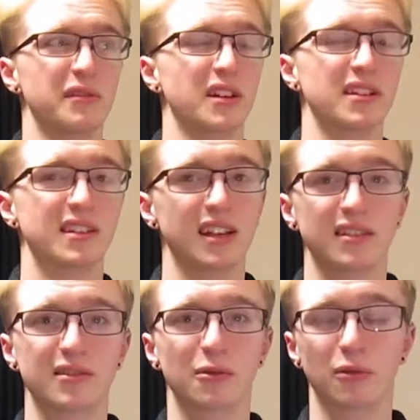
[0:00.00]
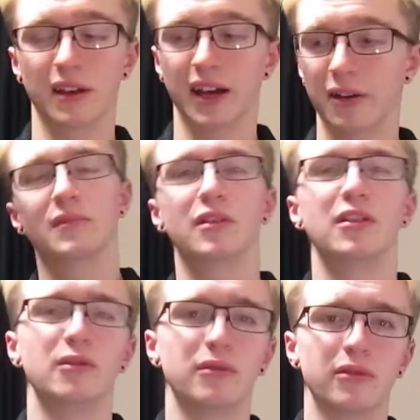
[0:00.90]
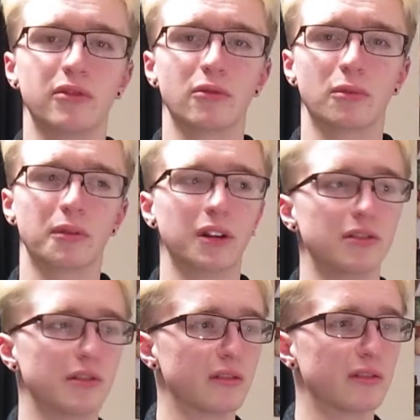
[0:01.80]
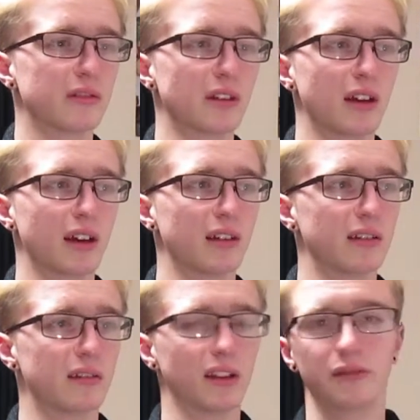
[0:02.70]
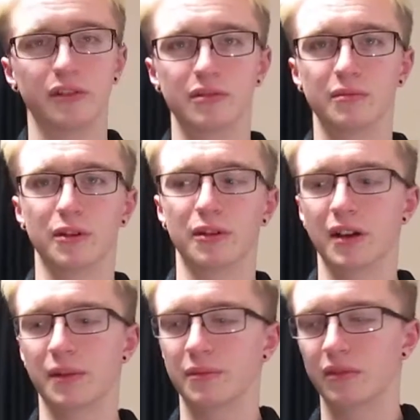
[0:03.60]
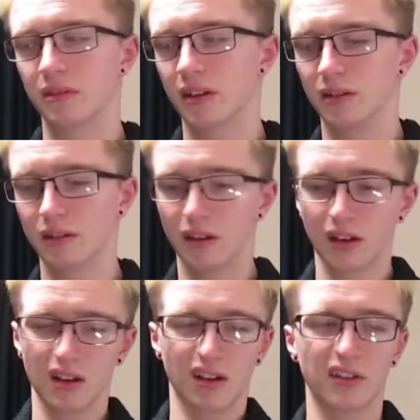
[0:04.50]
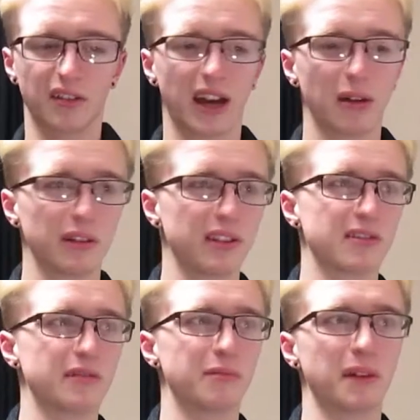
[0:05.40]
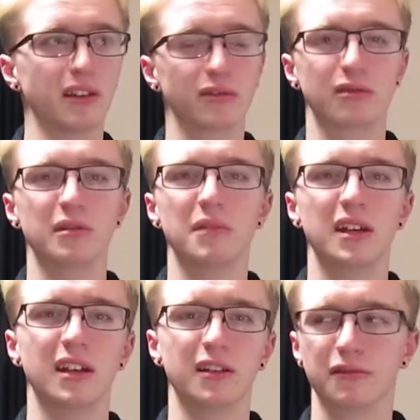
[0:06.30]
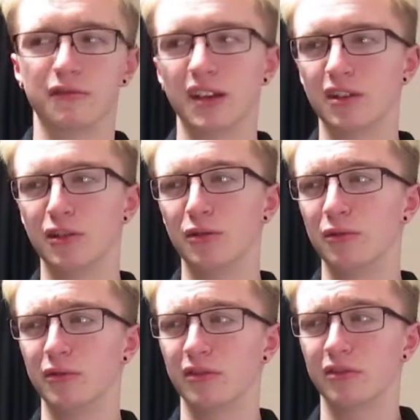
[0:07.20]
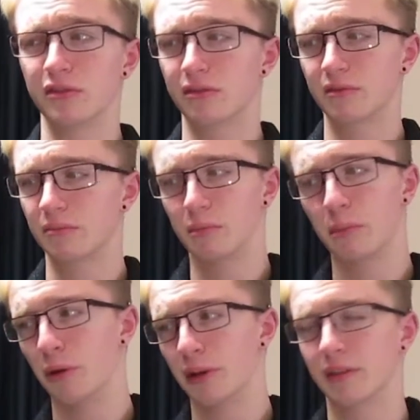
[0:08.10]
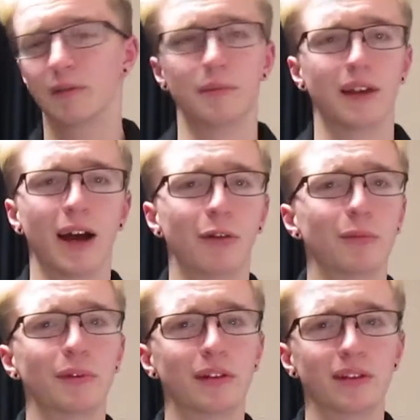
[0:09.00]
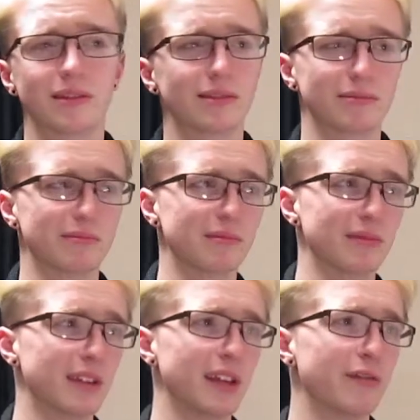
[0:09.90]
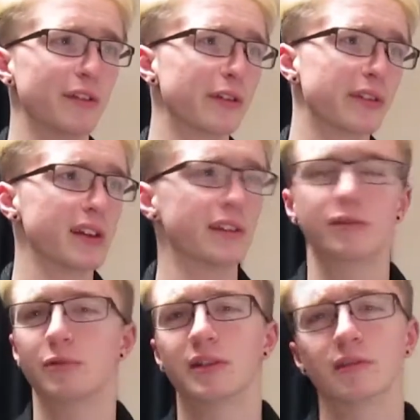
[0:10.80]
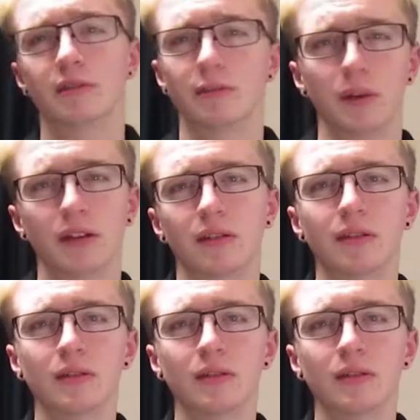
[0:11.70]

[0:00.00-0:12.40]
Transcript: United States calling out news corporations and television programs and other outlets of mainstream media, fake news, and just putting them down because he feels that his Twitter is better?